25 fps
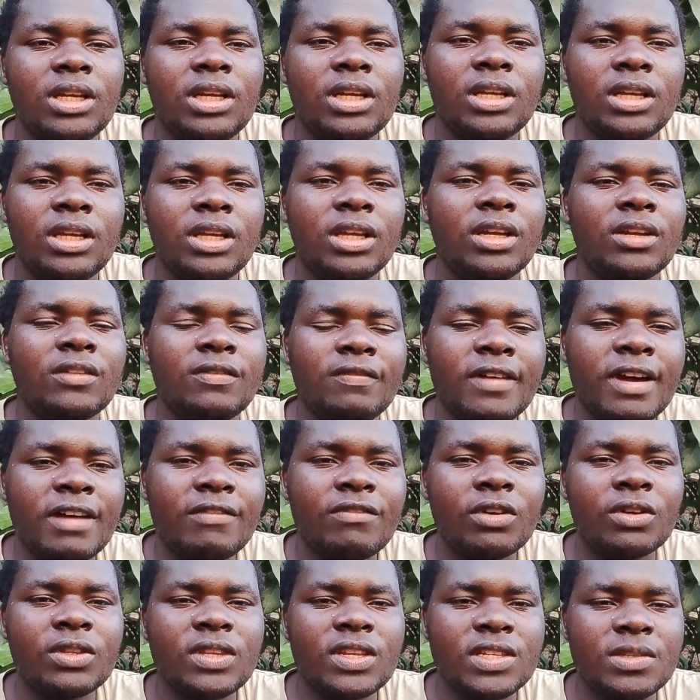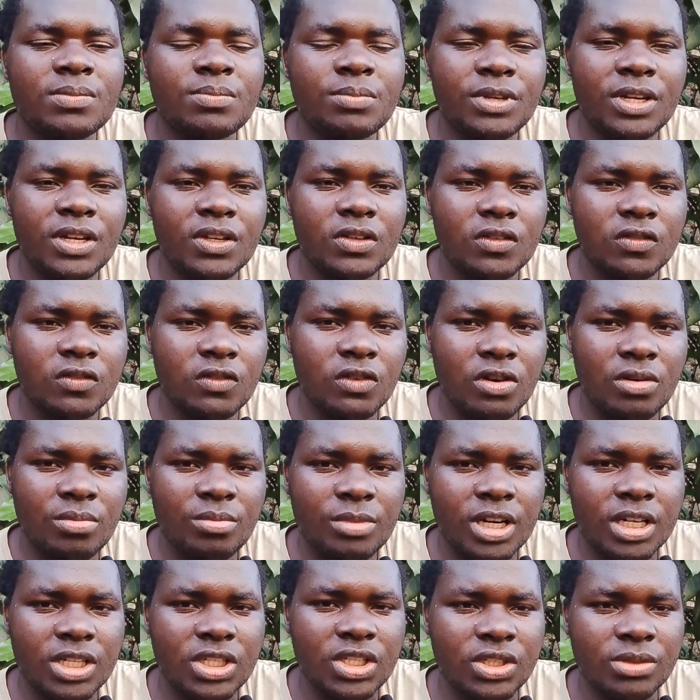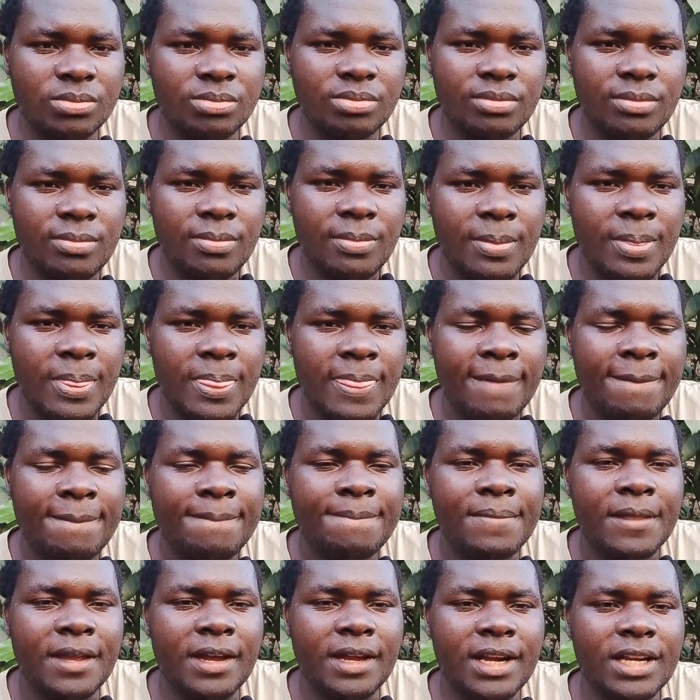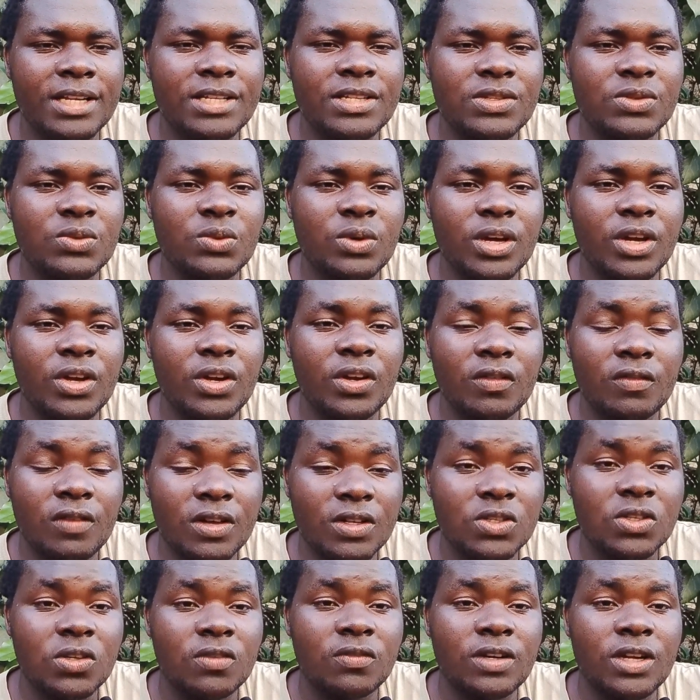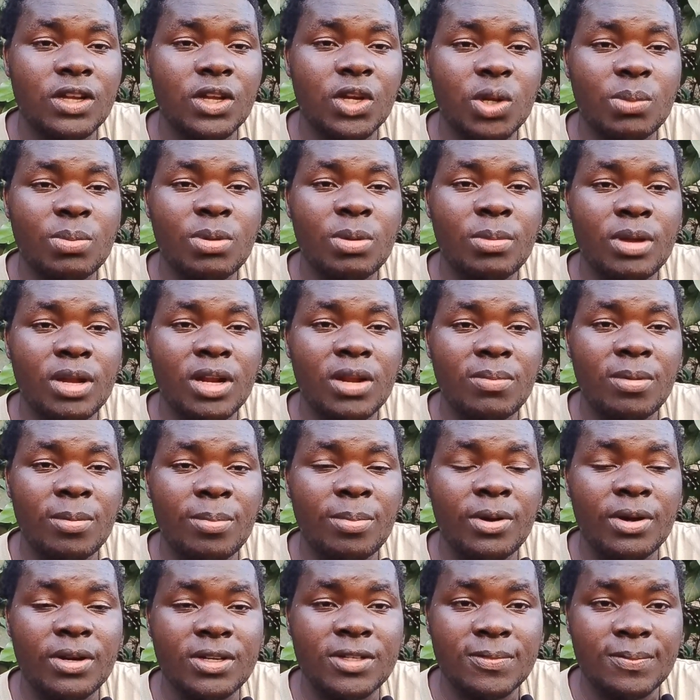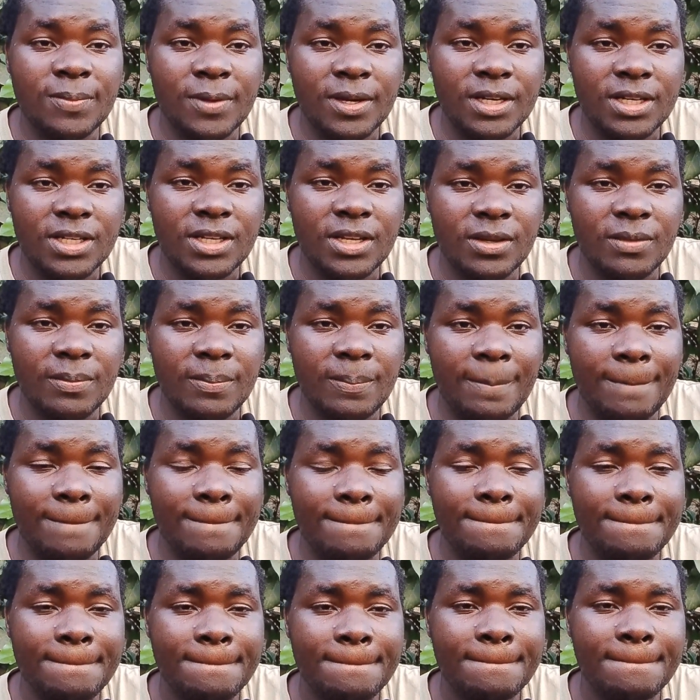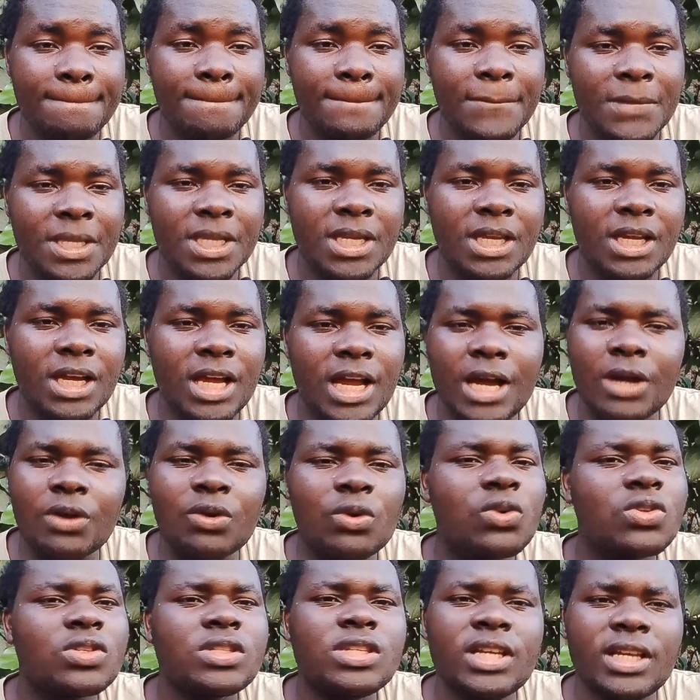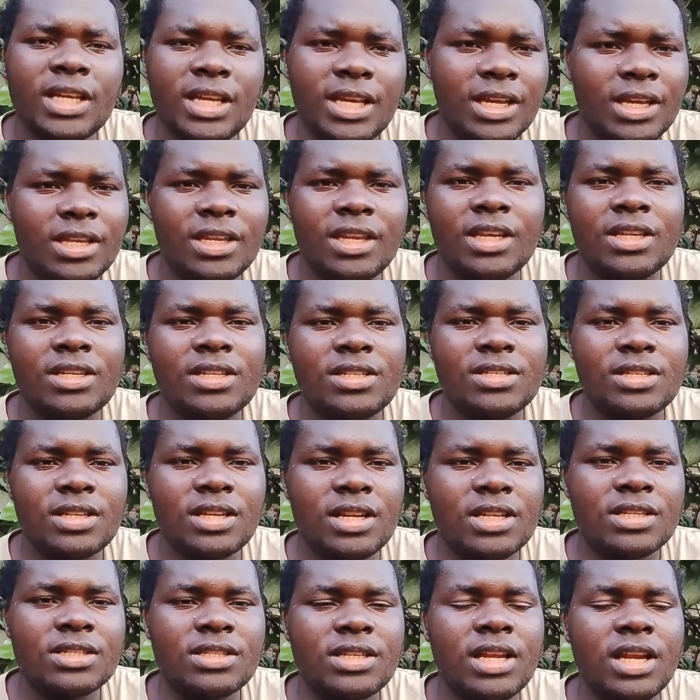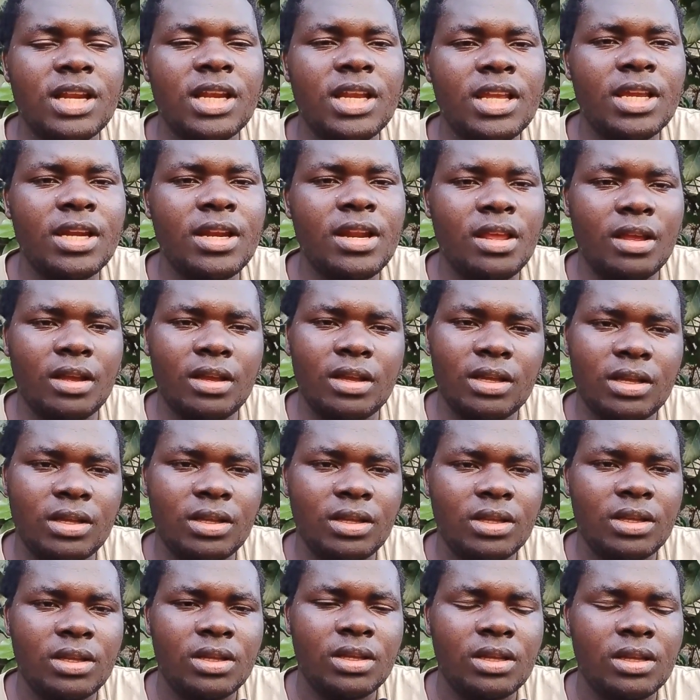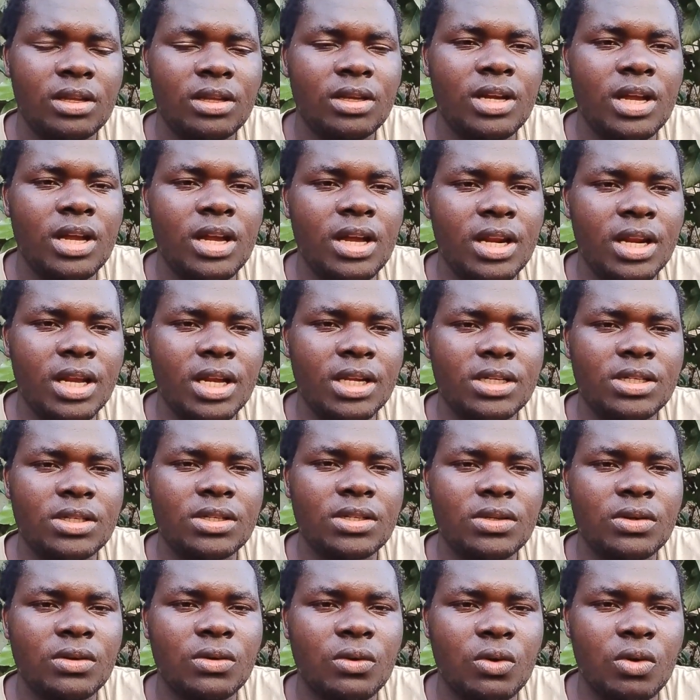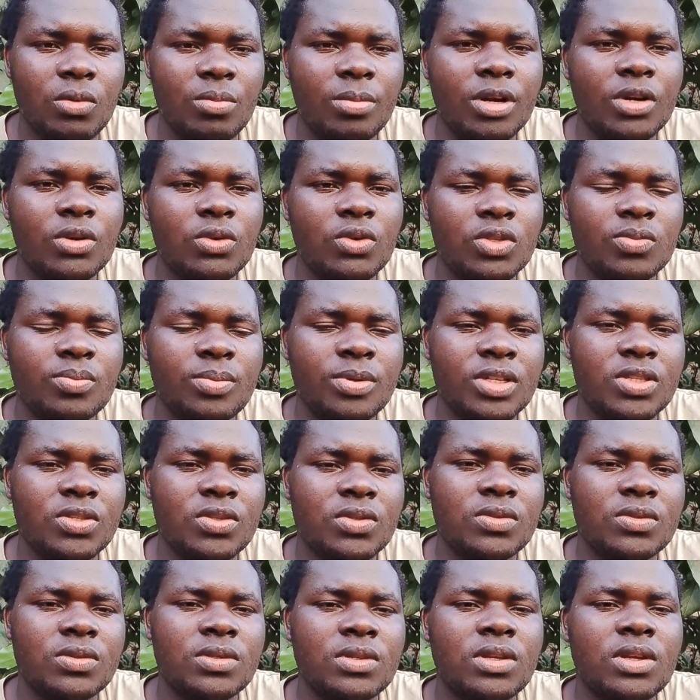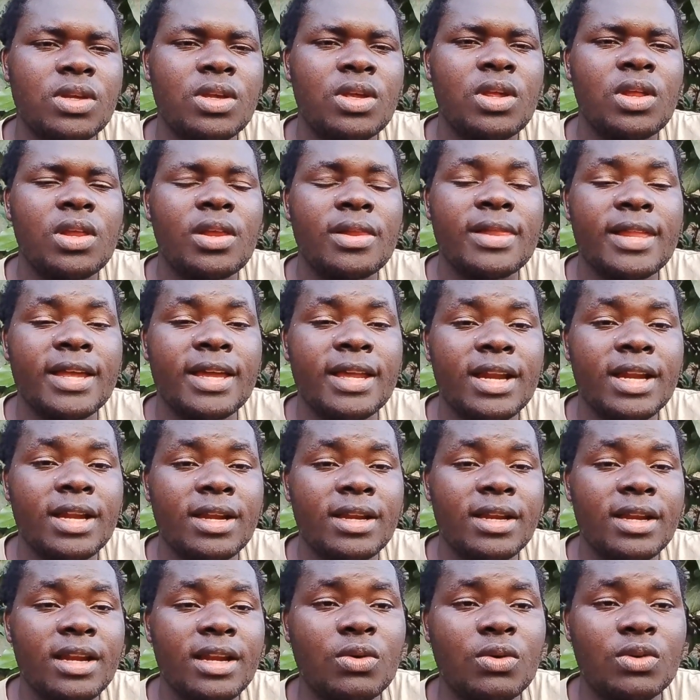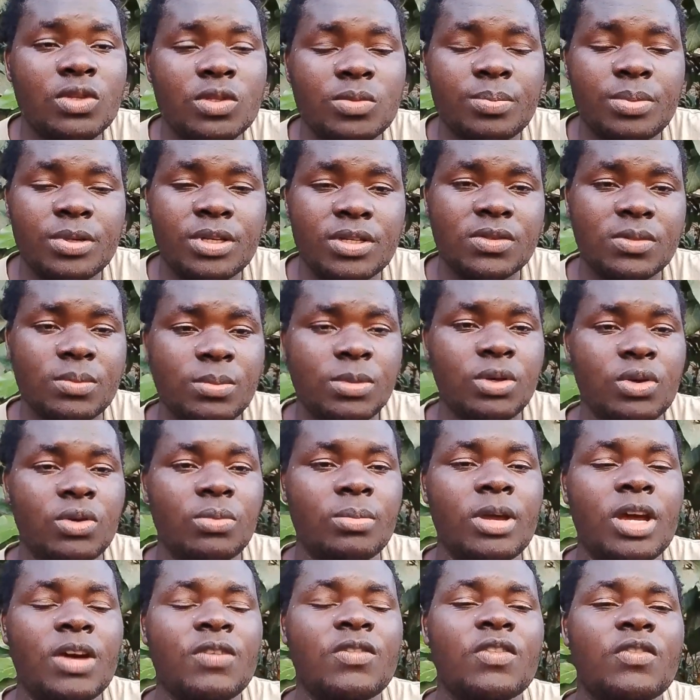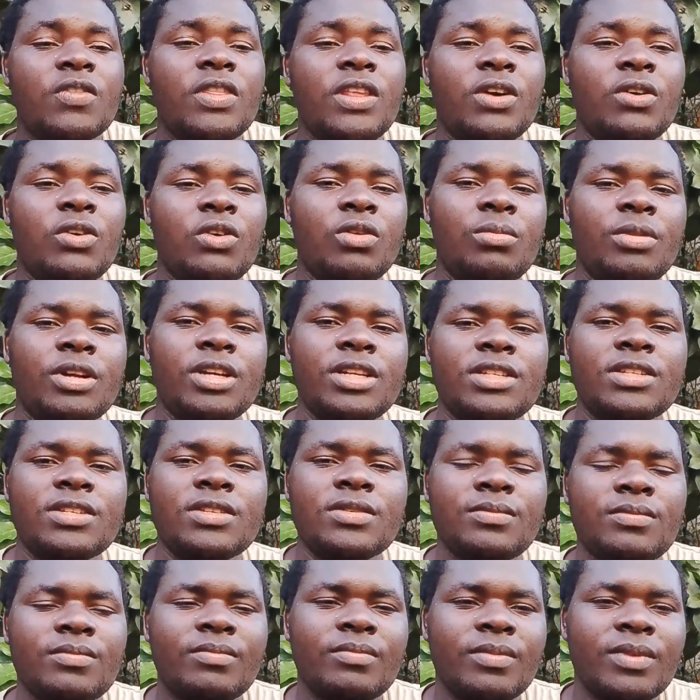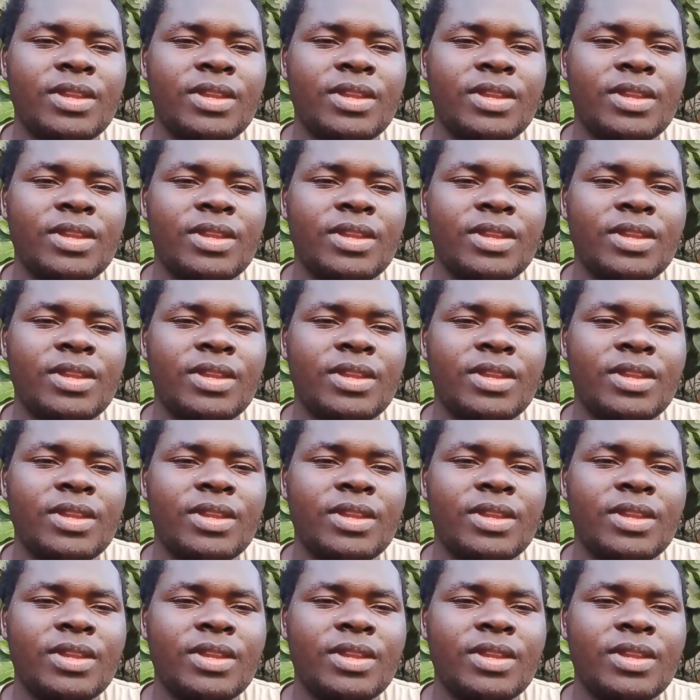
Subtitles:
He revived the spirit of comradeship. And that is why University of Nairobi, many people respect him. Across the Kenya, he's seen as the leader, the great comrade who speaks, the great who speaks on behalf of the comrades.